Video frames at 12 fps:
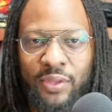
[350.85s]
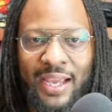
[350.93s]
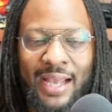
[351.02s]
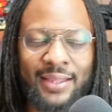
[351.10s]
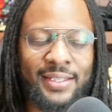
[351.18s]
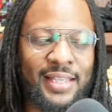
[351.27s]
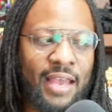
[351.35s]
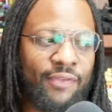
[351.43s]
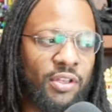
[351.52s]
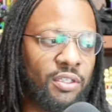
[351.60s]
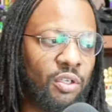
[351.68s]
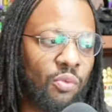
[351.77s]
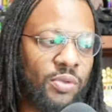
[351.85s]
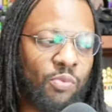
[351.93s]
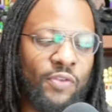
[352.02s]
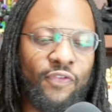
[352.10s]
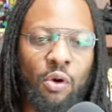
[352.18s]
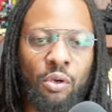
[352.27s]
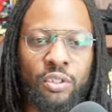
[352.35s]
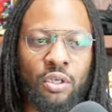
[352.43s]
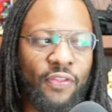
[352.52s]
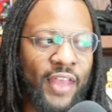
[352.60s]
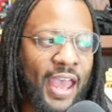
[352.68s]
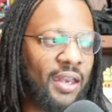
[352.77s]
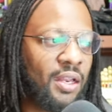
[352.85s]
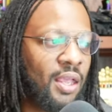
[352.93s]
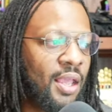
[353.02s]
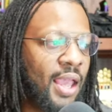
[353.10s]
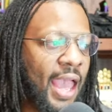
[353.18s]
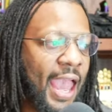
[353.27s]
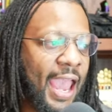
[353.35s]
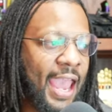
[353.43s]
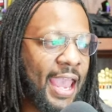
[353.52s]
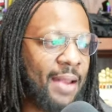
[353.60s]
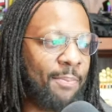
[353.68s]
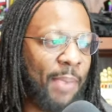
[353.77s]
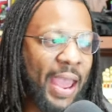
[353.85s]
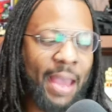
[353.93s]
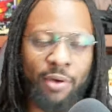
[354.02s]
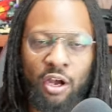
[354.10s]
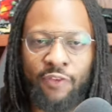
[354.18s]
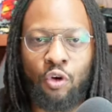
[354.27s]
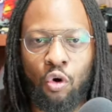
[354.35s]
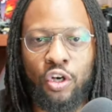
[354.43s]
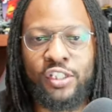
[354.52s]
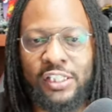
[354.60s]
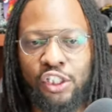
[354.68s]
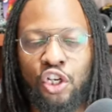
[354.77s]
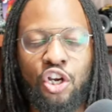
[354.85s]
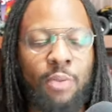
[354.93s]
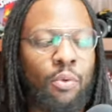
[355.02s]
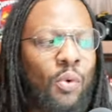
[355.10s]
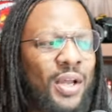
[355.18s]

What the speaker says: only got the seven. So we focused on that. And Bama, of course, is your number